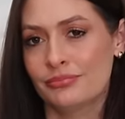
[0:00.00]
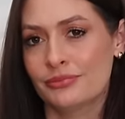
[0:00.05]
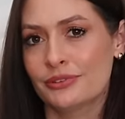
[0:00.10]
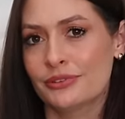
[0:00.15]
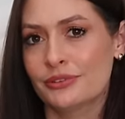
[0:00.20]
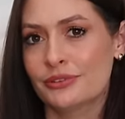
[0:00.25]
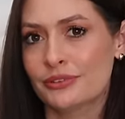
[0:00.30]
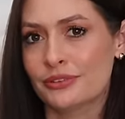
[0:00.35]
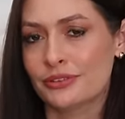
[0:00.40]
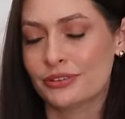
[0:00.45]

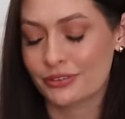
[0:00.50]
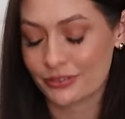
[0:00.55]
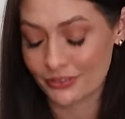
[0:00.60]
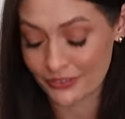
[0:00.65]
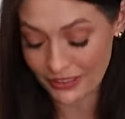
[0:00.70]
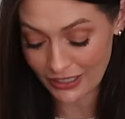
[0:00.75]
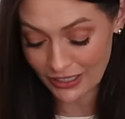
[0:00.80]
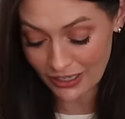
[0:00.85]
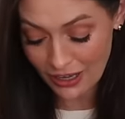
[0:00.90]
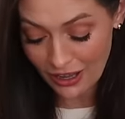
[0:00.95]

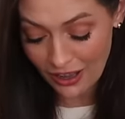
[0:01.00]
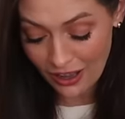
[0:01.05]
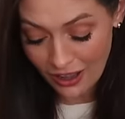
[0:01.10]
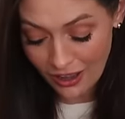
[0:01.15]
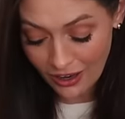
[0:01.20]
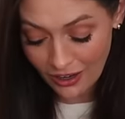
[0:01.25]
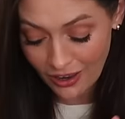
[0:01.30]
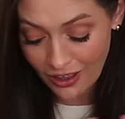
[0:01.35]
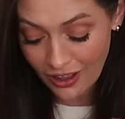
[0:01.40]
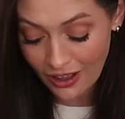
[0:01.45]
the
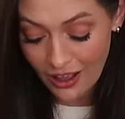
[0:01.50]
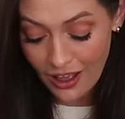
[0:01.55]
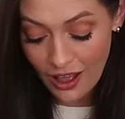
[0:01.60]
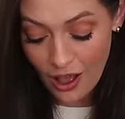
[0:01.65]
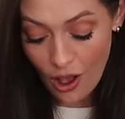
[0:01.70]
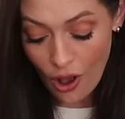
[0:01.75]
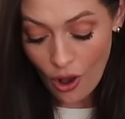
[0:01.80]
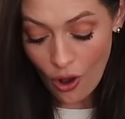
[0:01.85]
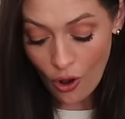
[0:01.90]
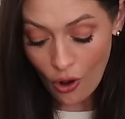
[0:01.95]
colour
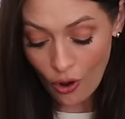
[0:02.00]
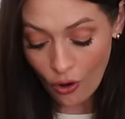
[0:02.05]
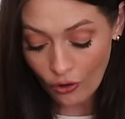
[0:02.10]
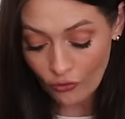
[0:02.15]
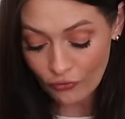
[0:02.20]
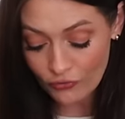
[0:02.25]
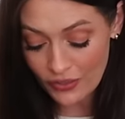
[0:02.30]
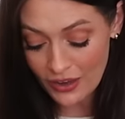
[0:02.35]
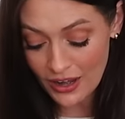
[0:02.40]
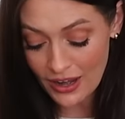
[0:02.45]

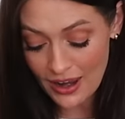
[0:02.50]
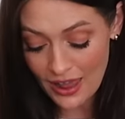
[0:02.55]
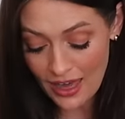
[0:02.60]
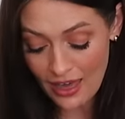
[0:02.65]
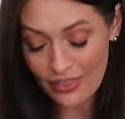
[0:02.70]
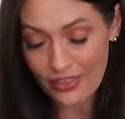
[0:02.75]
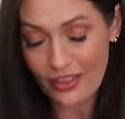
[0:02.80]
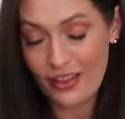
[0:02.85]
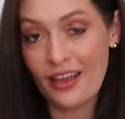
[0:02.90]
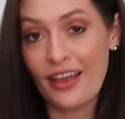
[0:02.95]
of the
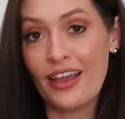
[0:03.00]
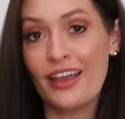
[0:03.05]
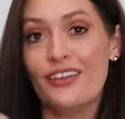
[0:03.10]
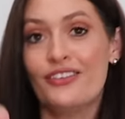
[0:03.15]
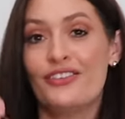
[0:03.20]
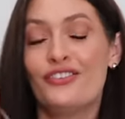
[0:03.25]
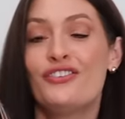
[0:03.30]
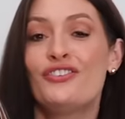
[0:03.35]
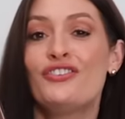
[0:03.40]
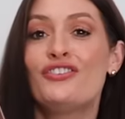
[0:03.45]
leather
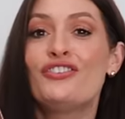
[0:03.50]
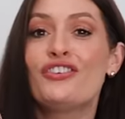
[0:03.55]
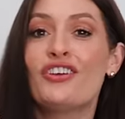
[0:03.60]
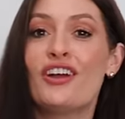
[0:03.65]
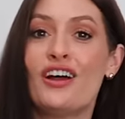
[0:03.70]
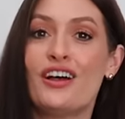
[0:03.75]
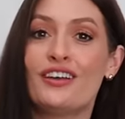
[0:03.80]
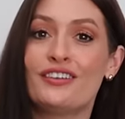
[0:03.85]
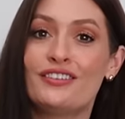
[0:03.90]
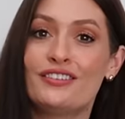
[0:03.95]
is
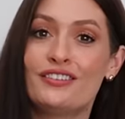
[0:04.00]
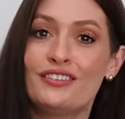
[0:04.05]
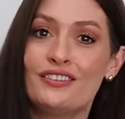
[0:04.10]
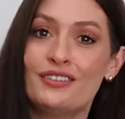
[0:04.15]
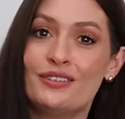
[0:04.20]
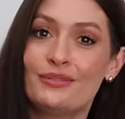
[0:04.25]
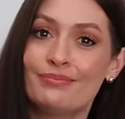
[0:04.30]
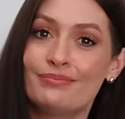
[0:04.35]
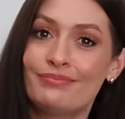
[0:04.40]
just,